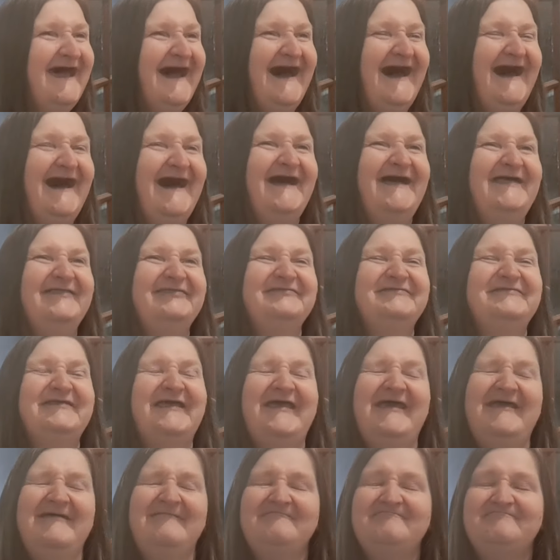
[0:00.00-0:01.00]

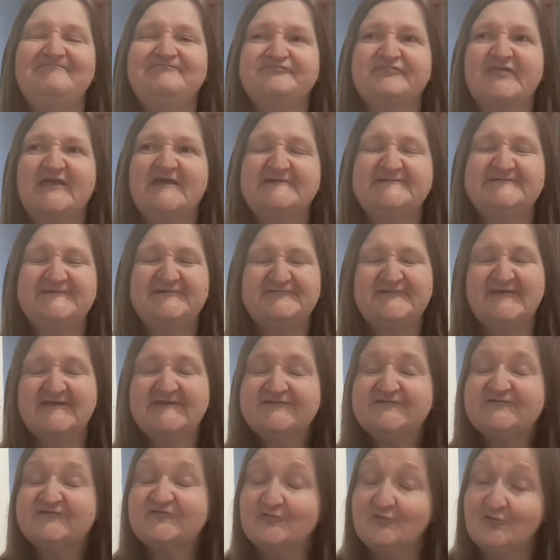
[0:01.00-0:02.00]
And she
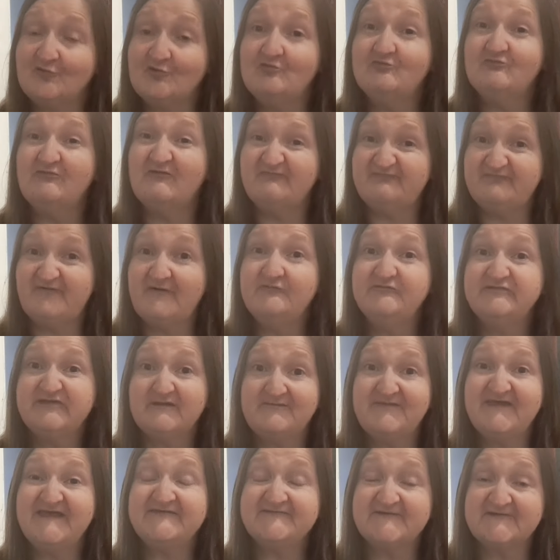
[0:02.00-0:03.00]
said, so we've found a
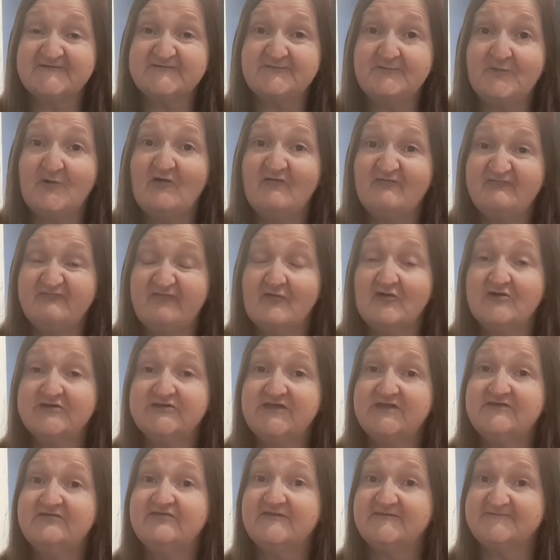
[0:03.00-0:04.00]
better spot for
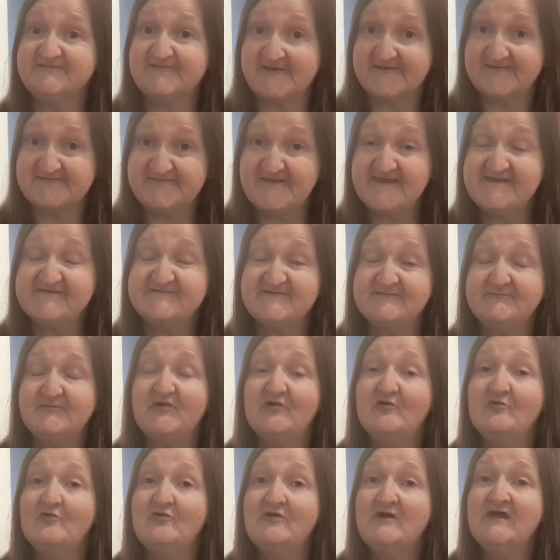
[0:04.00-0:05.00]
you that's
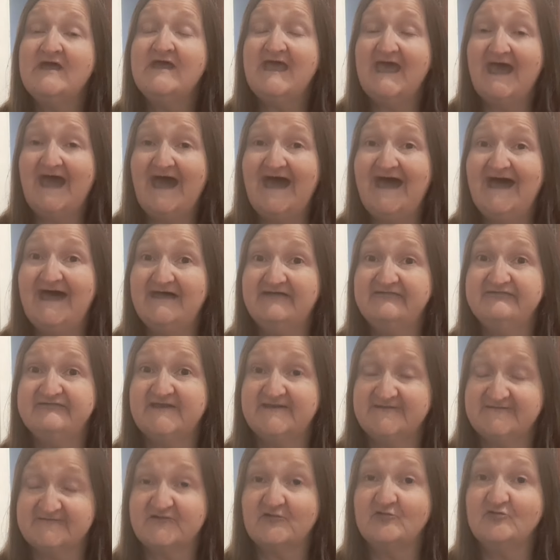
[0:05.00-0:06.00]
accessible and
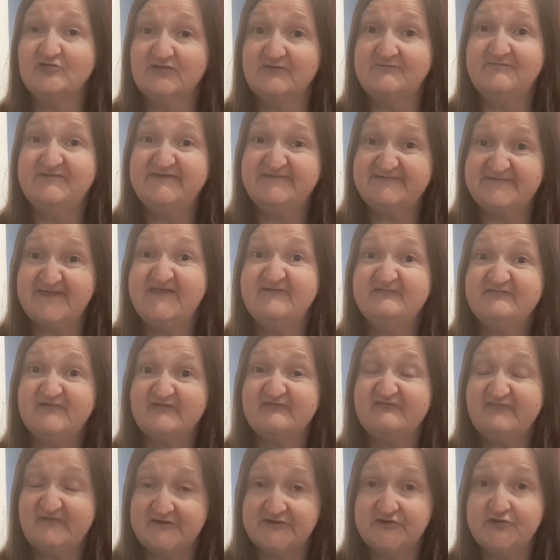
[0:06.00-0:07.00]
it's going to be safer
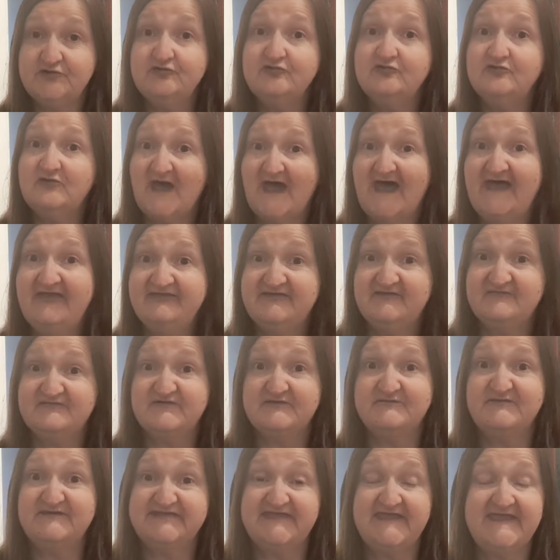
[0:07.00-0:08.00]
for you and
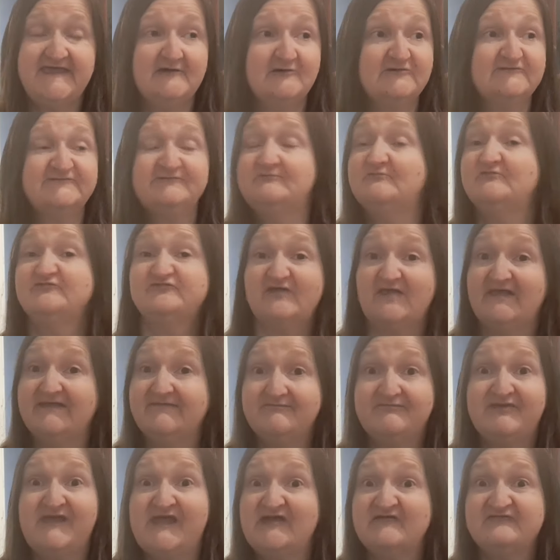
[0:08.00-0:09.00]
everybody else. And I was
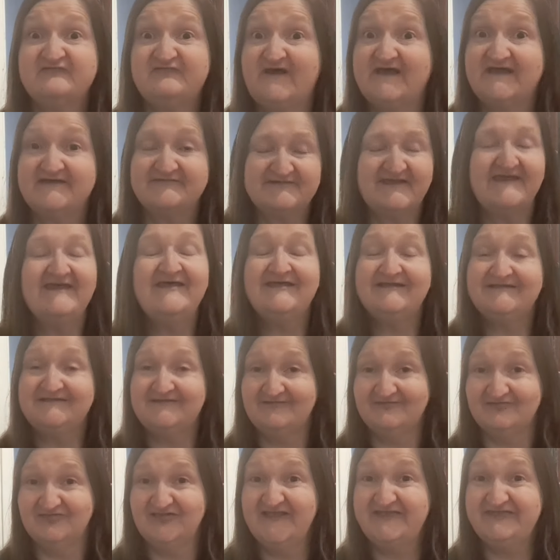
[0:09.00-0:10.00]
like, perfect,
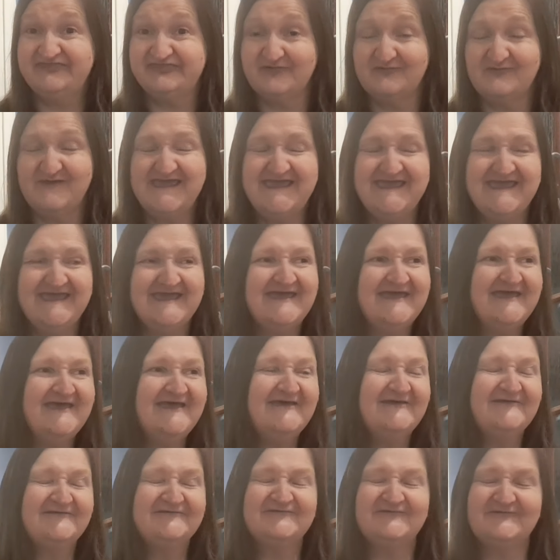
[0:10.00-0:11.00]
lead the way.
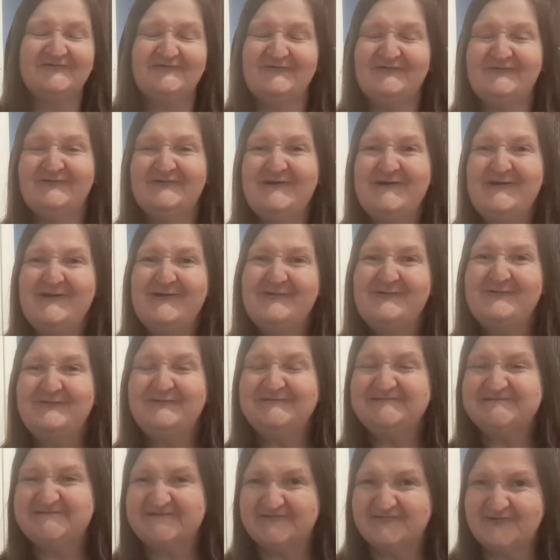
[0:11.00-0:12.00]
So
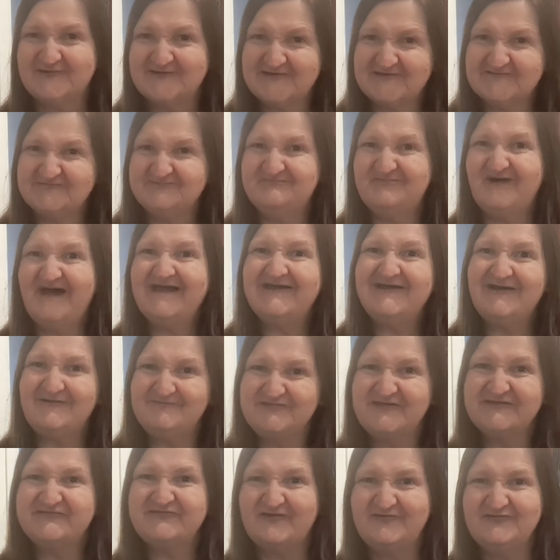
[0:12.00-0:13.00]
she took us back up
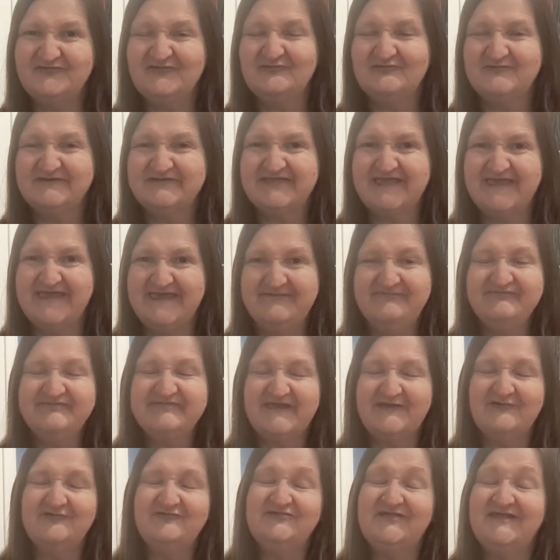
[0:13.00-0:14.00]
the tunnel we came
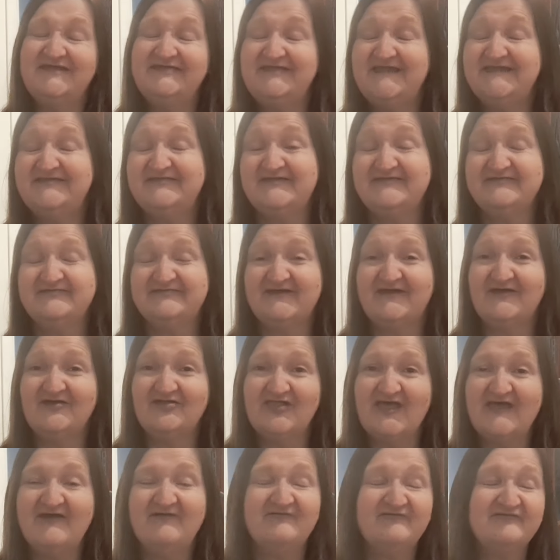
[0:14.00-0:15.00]
down and then into a
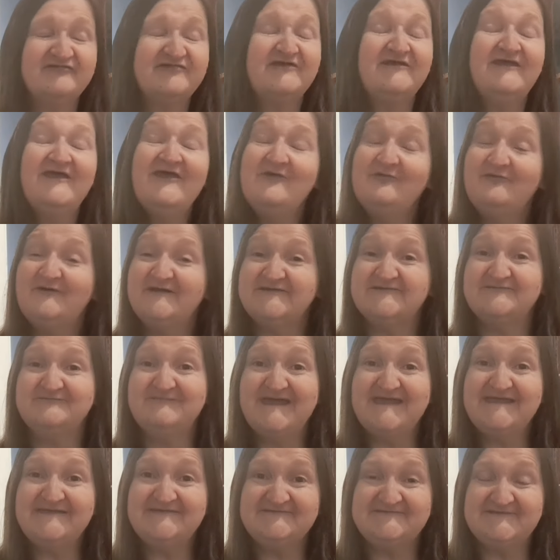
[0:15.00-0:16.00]
lift, which
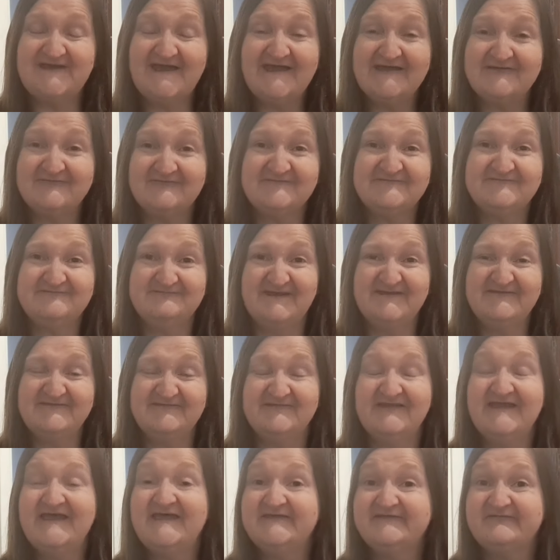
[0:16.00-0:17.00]
meant Jack was
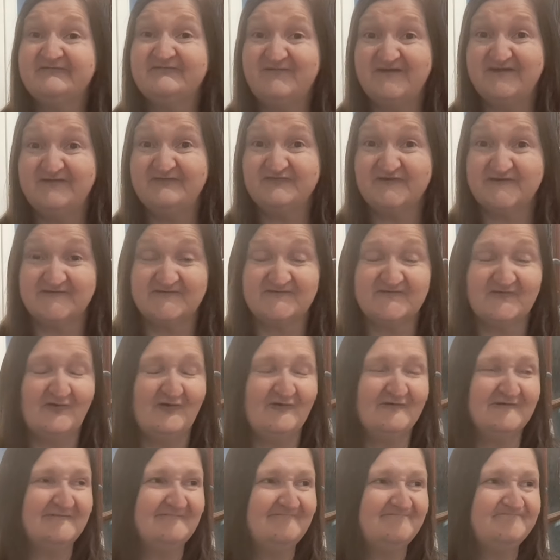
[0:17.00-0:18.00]
missing his favourite
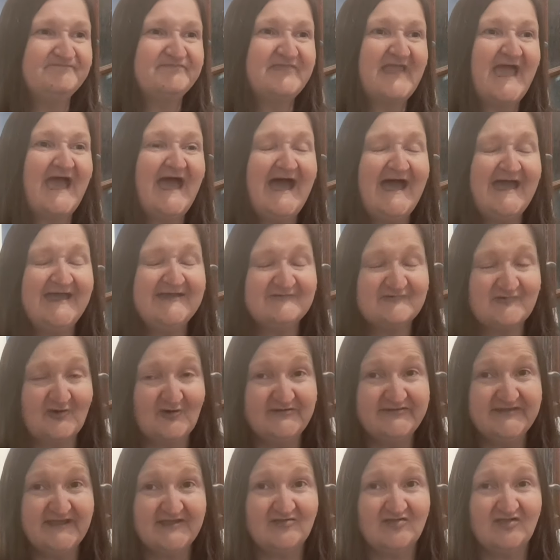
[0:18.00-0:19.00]
song.
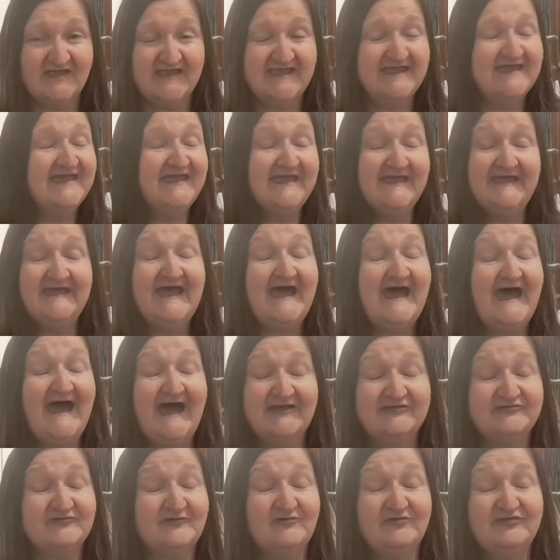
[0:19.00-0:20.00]
Ironically, I
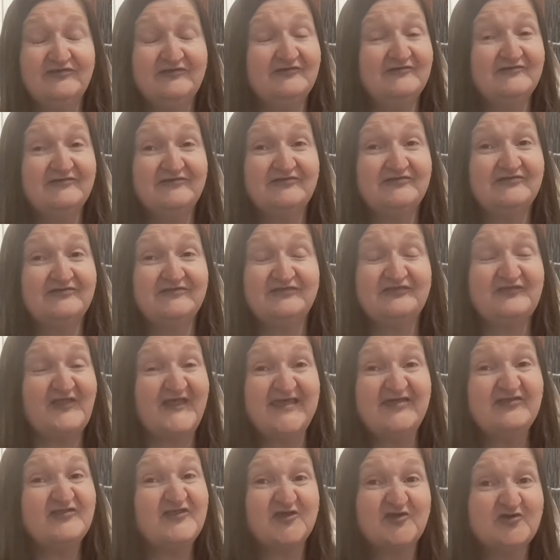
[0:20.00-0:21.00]
don't
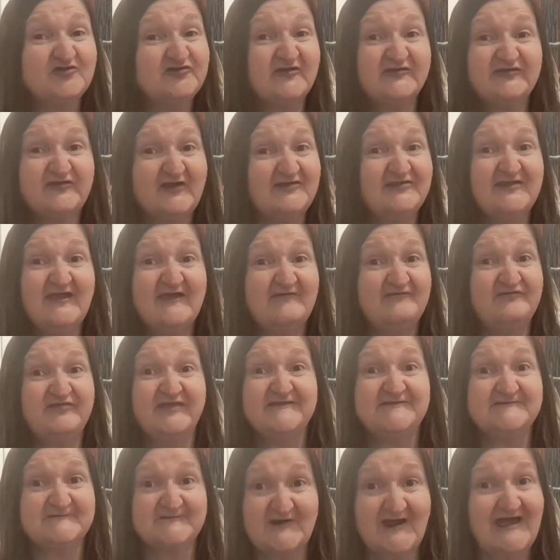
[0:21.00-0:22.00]
think they could have done it if they
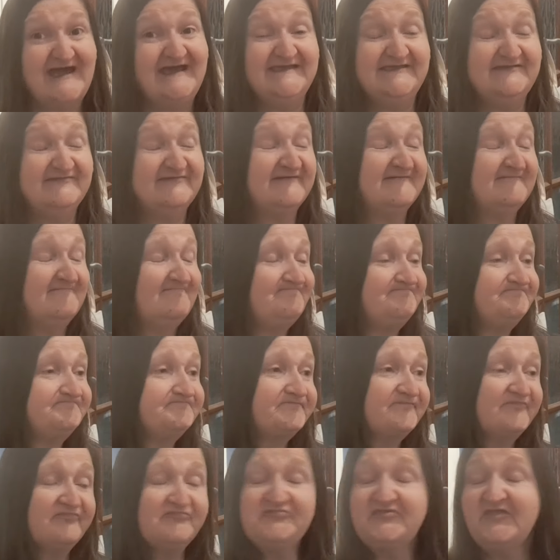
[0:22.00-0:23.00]
tried.
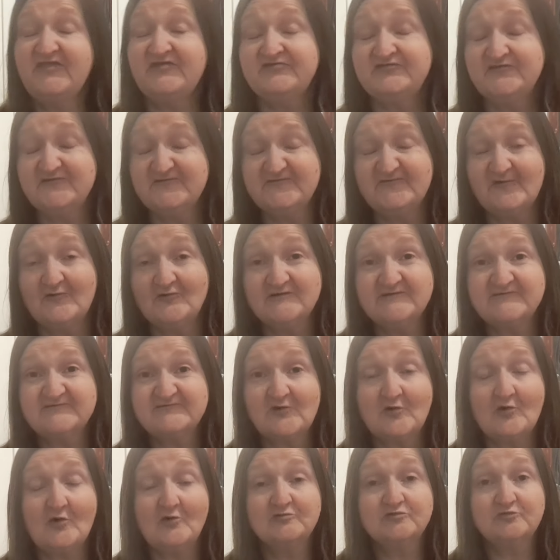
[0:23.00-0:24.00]
The song is
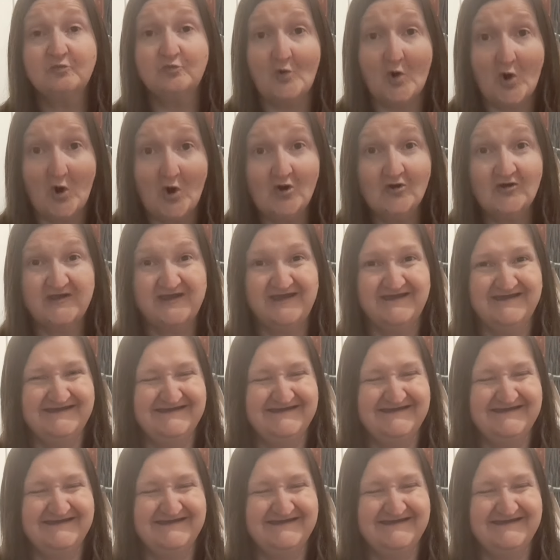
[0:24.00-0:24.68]
called Walk.